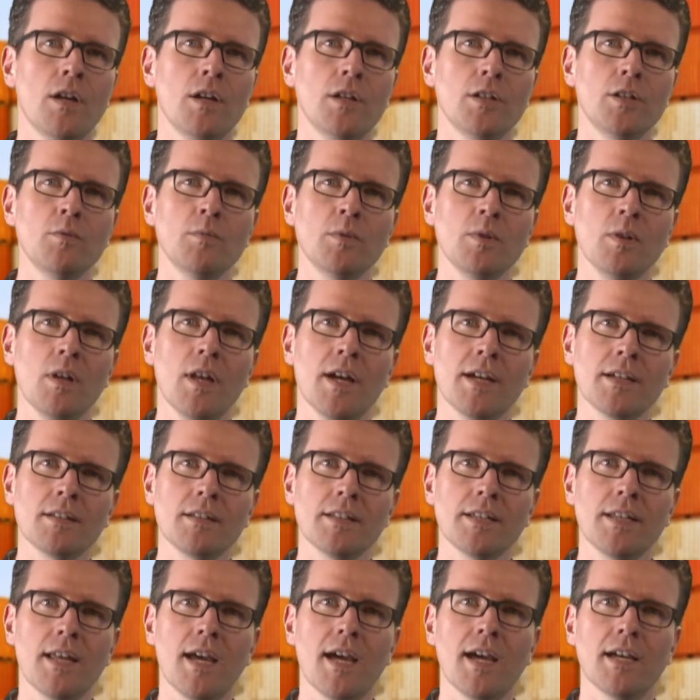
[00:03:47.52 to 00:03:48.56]
You will
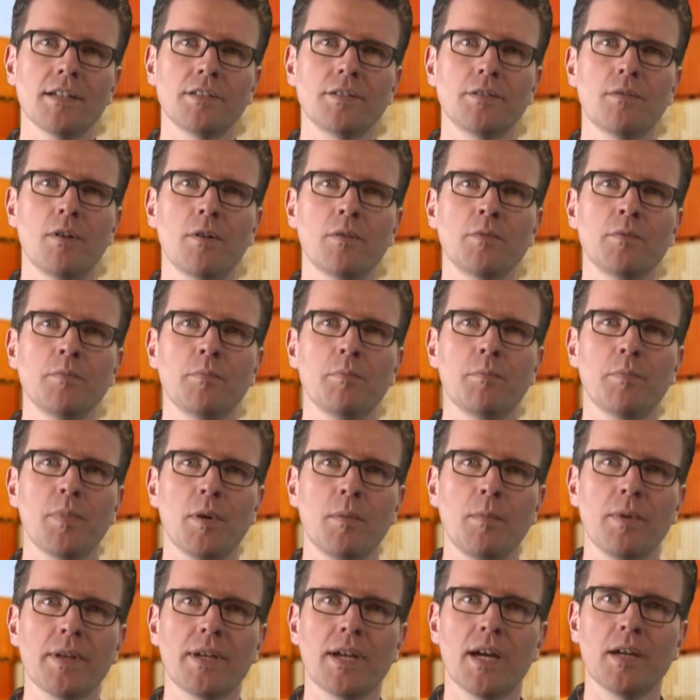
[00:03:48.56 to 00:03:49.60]
likely add your own
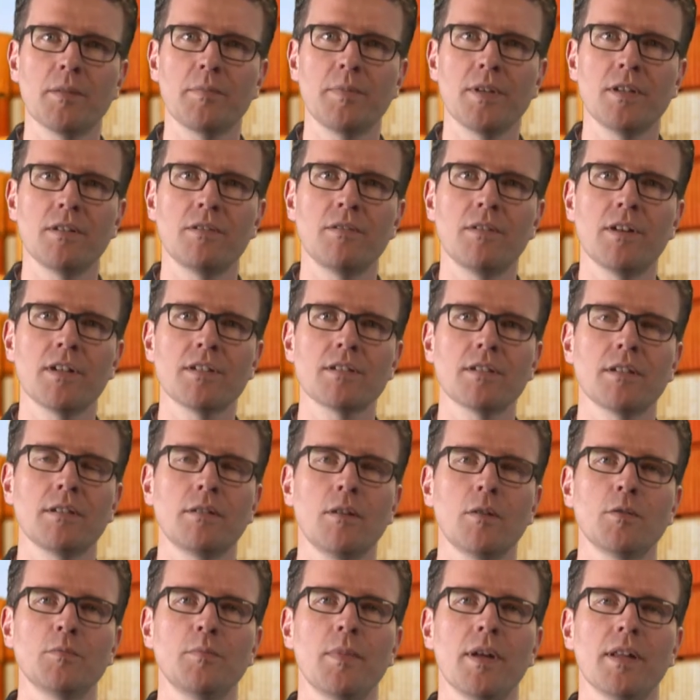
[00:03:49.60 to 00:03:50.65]
public IP address and
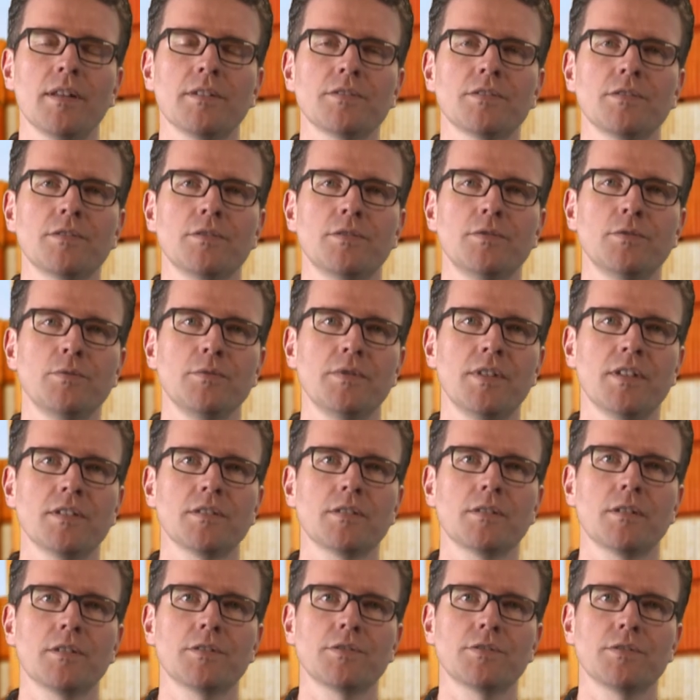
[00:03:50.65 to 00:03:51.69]
load balancer to this
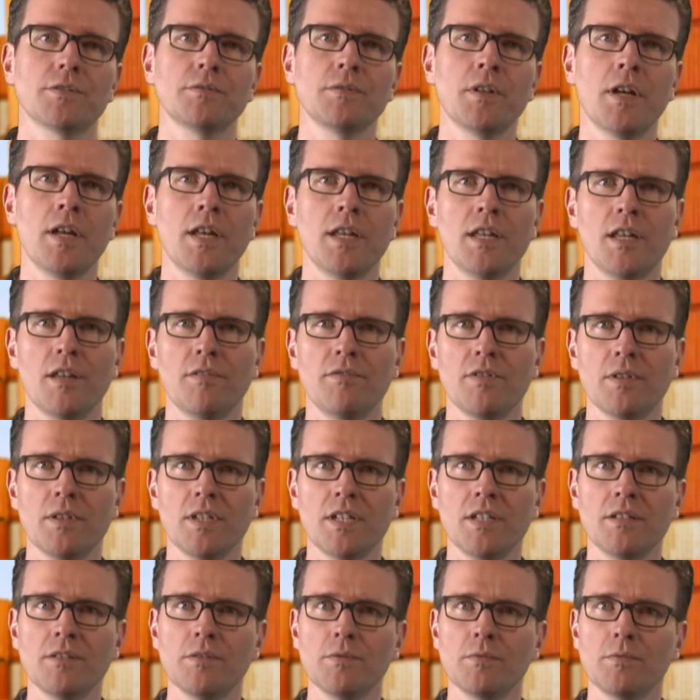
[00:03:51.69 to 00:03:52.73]
cluster if you
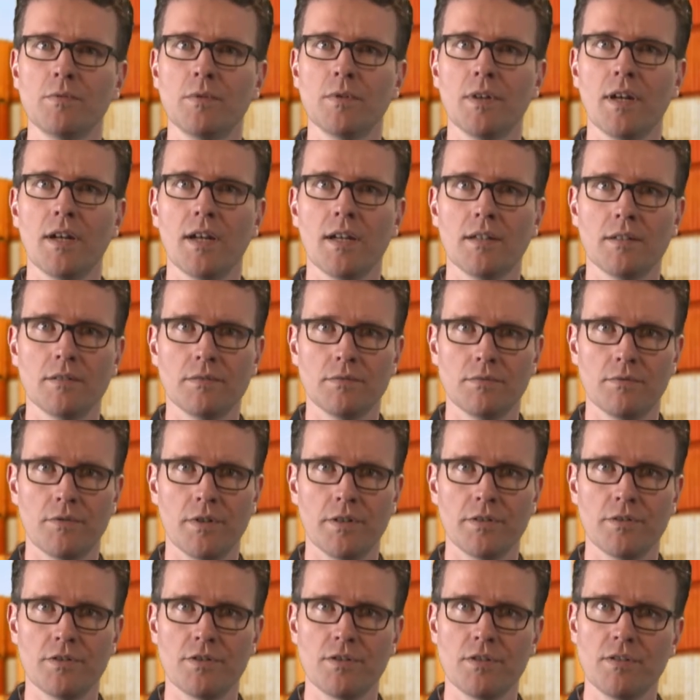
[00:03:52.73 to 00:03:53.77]
need to
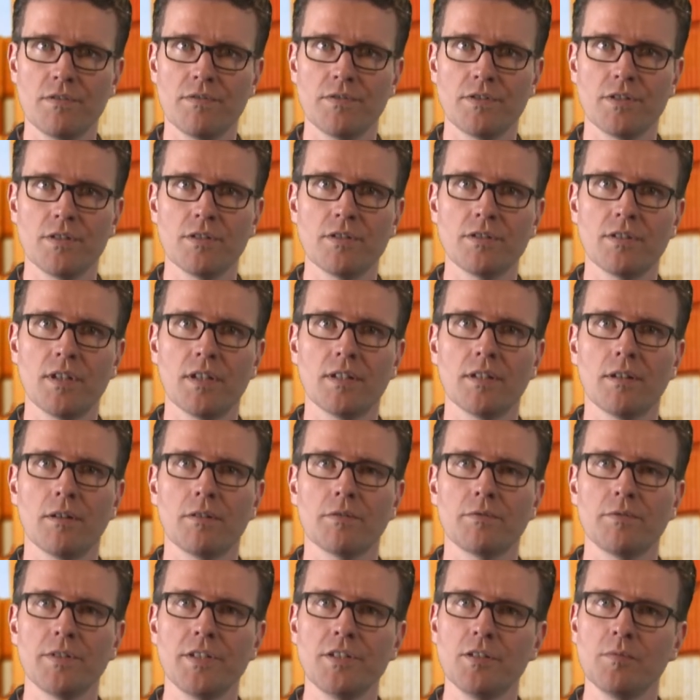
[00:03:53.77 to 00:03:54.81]
run services that are
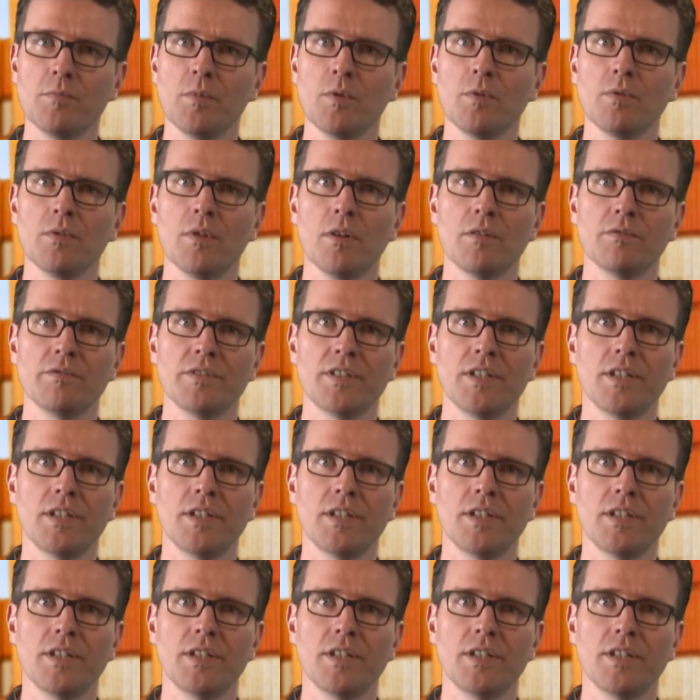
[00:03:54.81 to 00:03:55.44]
reachable over